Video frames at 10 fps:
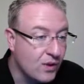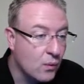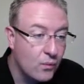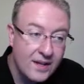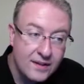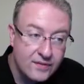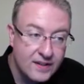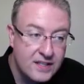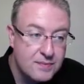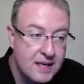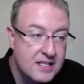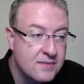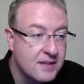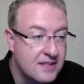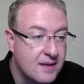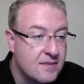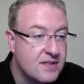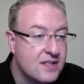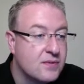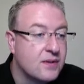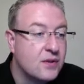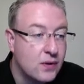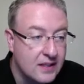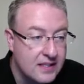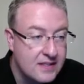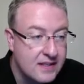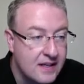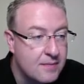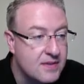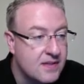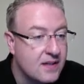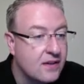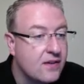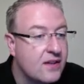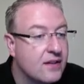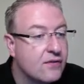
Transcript: with a finished basement, same as this one. Toilet seat up is not a good thing